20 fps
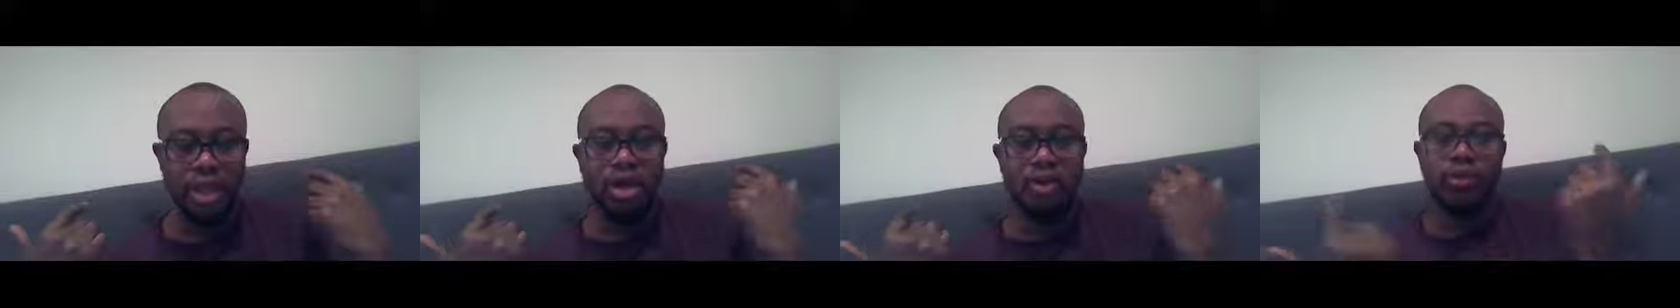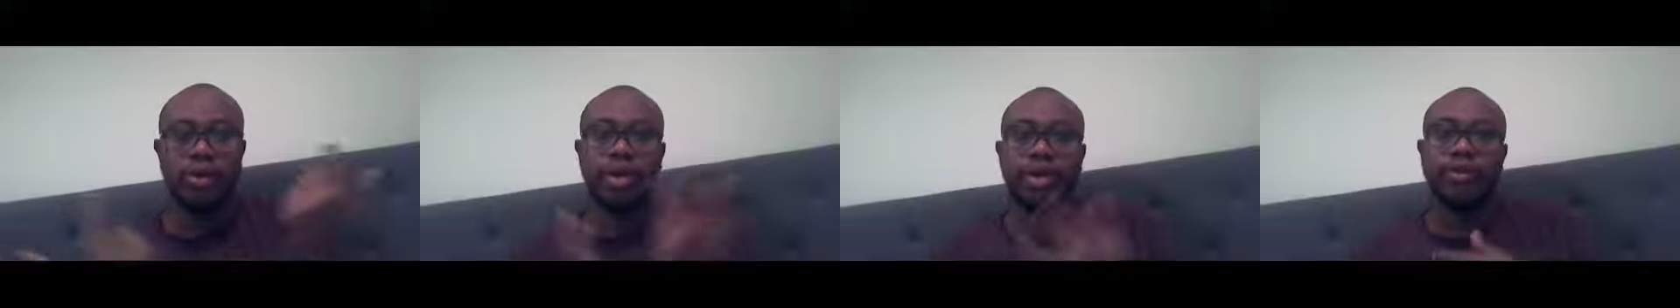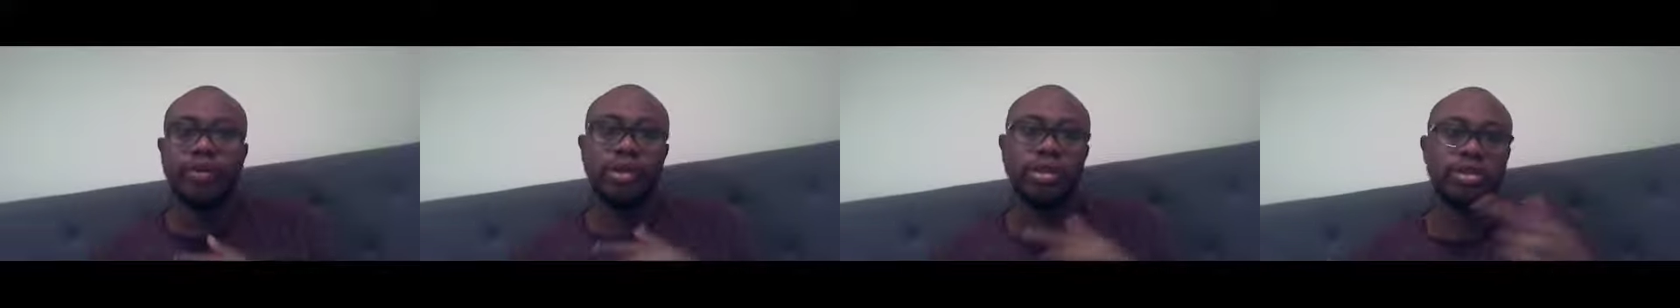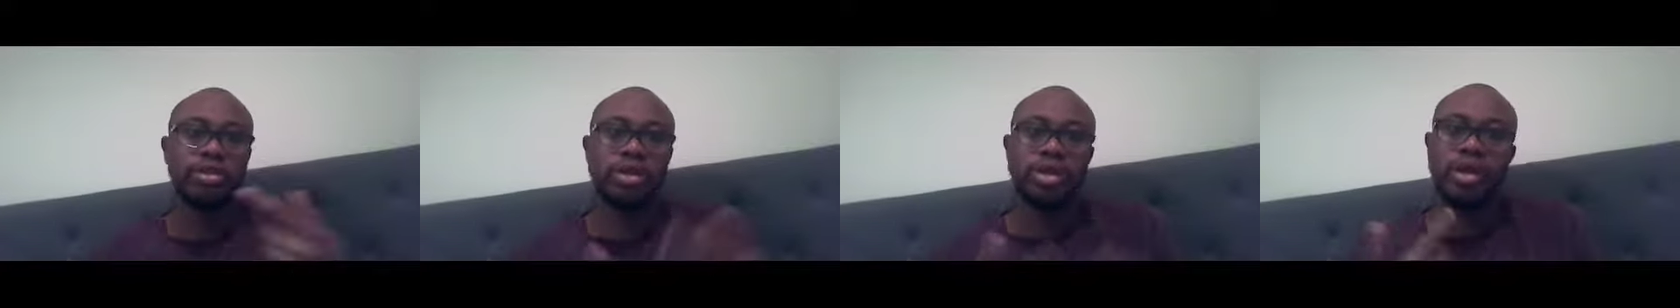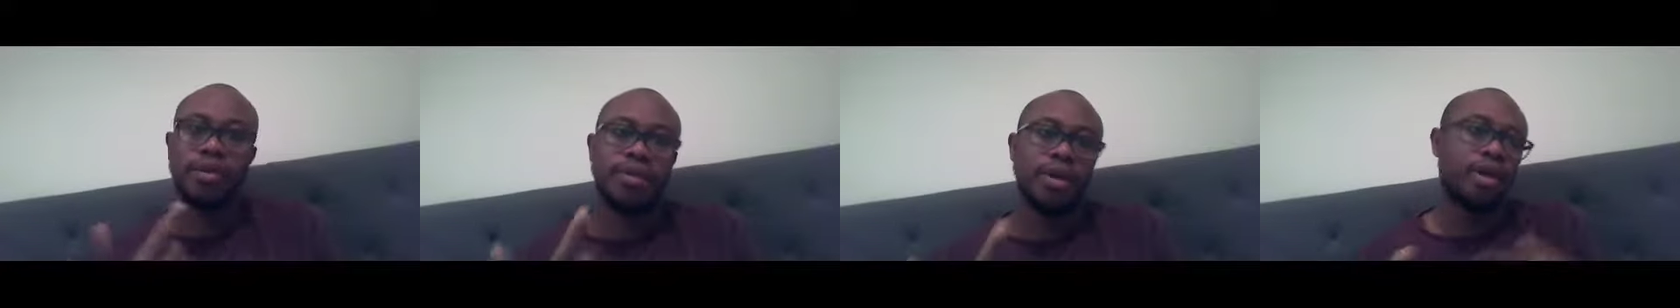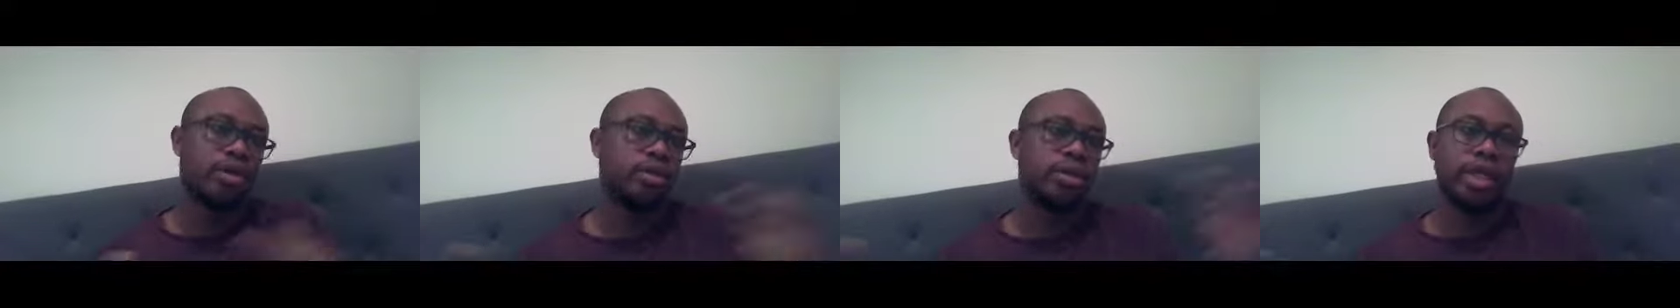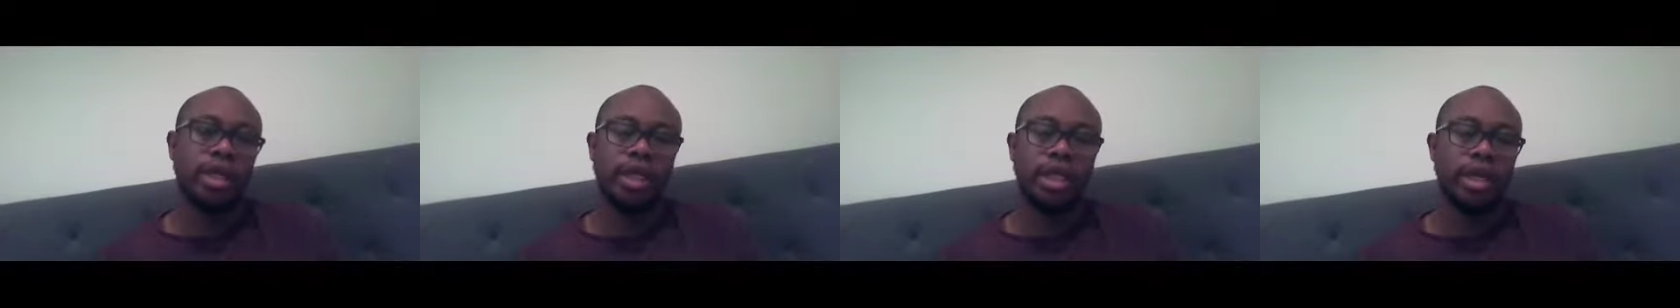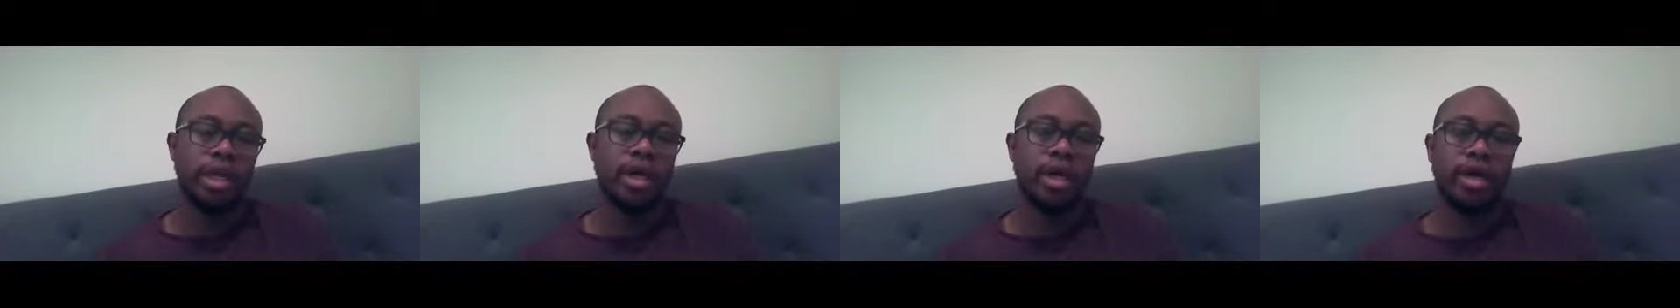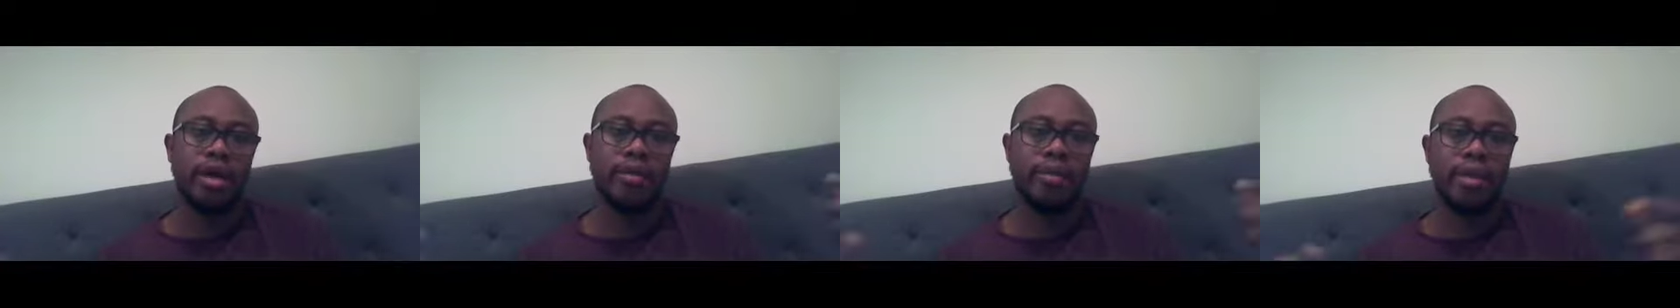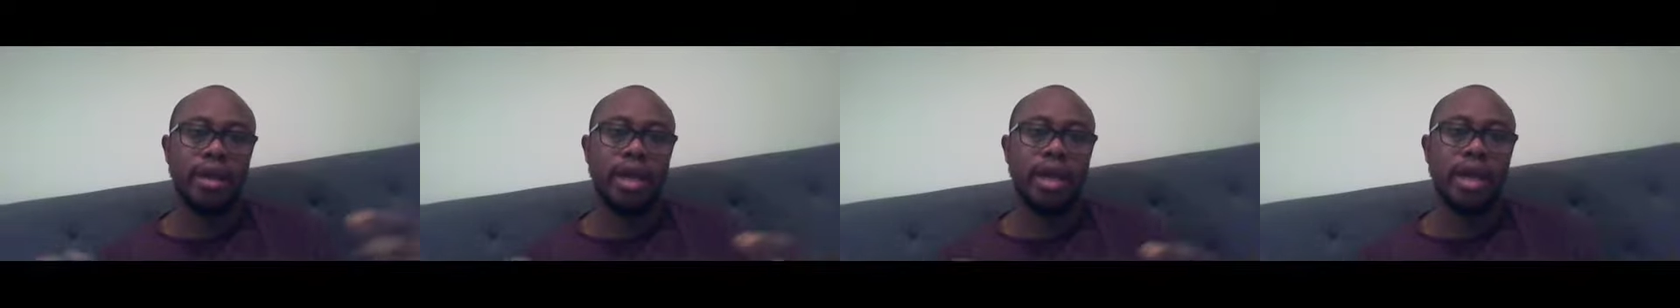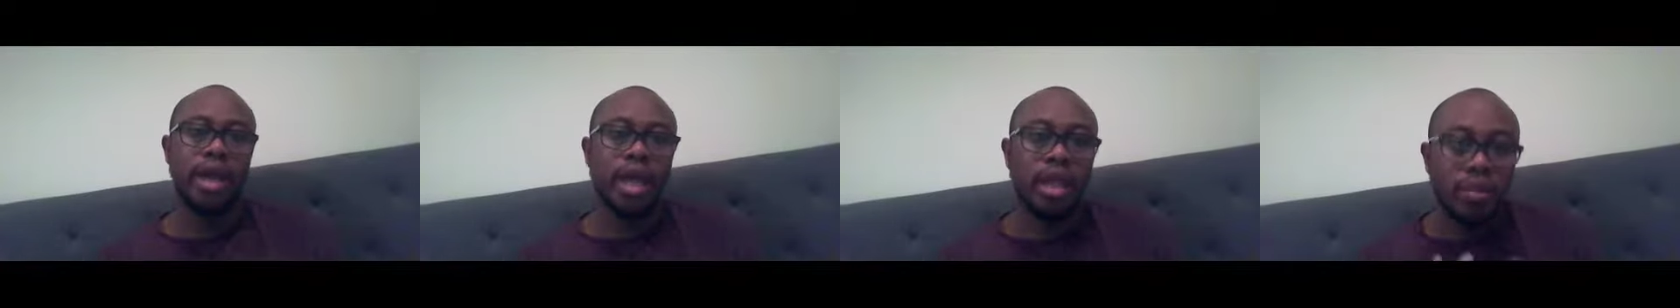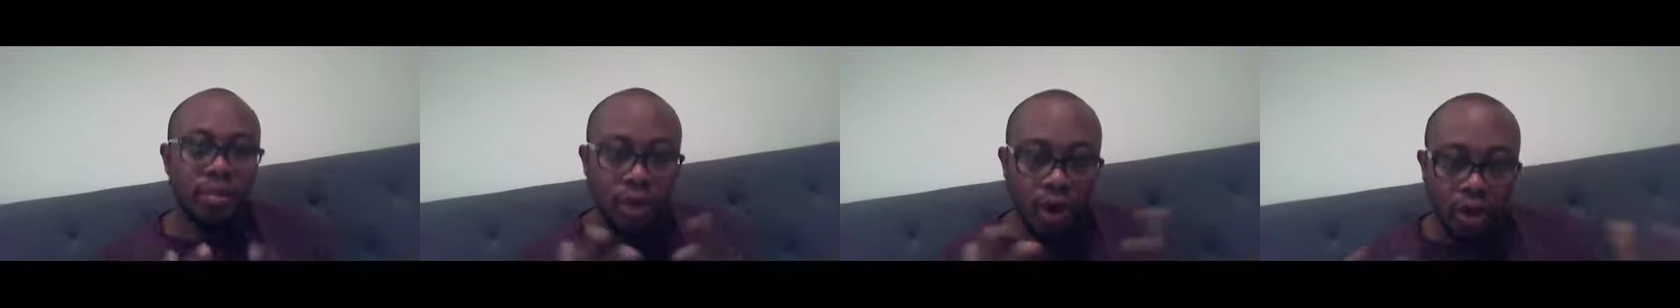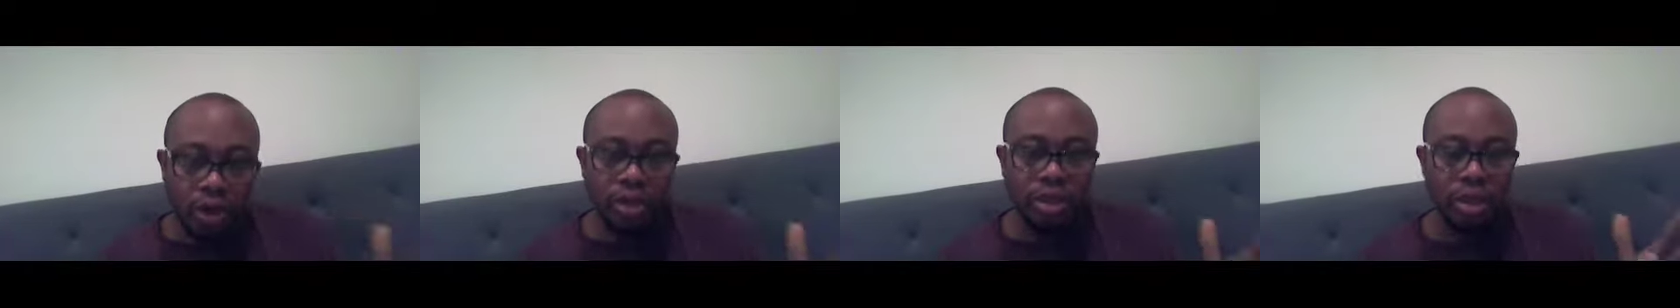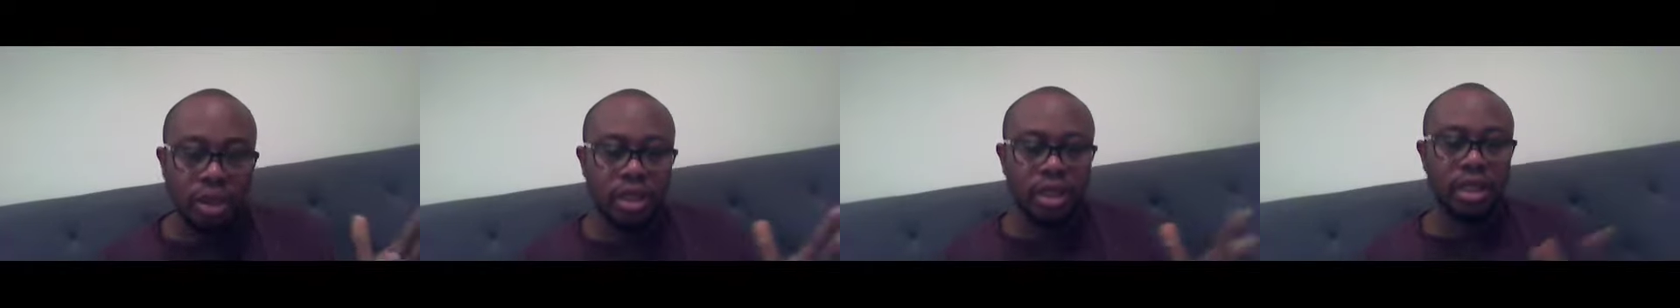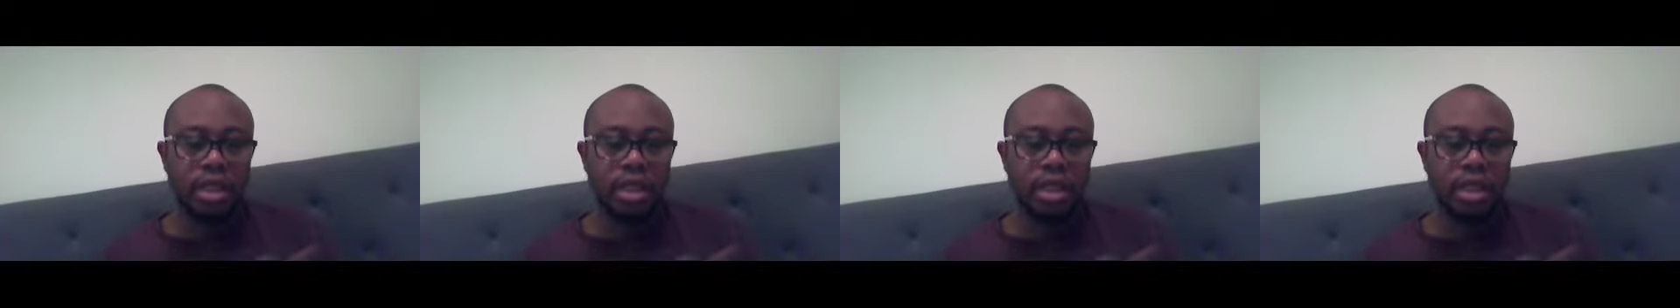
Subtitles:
when you want to talk about the NMON,